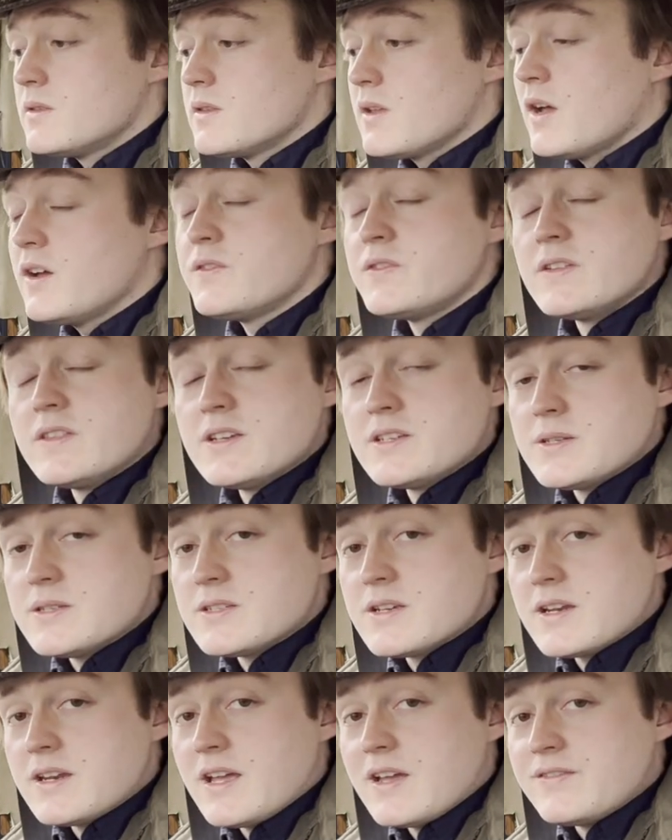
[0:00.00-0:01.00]
Hopefully this
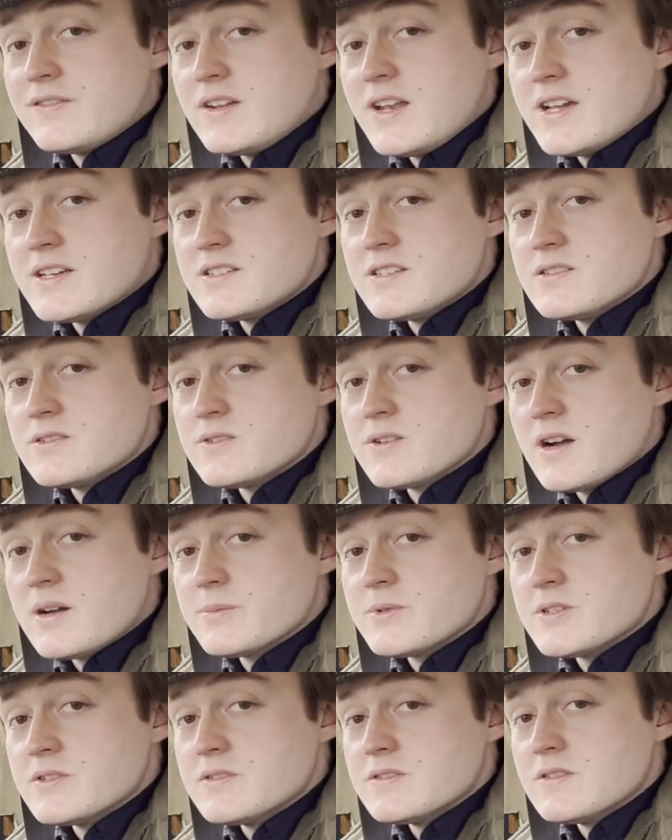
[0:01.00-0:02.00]
is going to have less
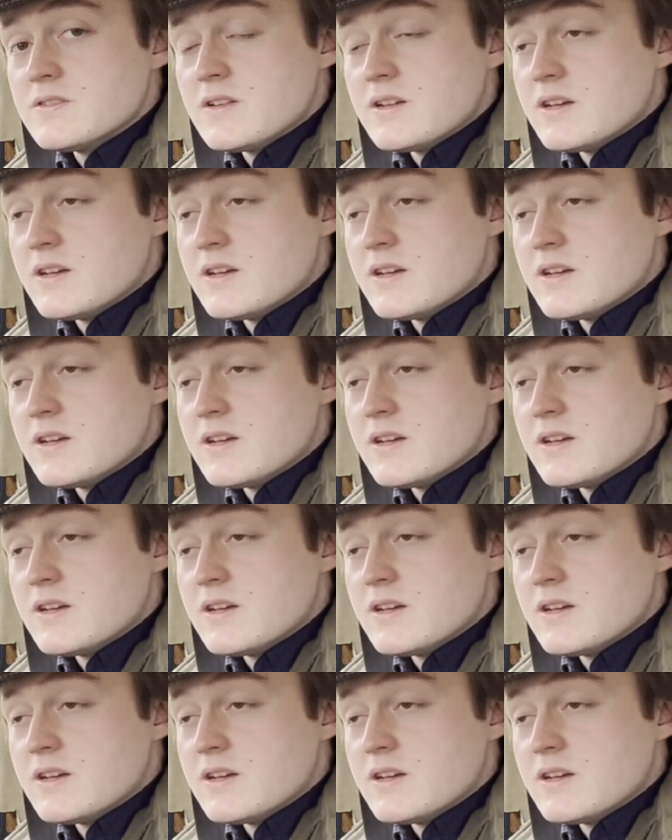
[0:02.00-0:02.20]
interruptions than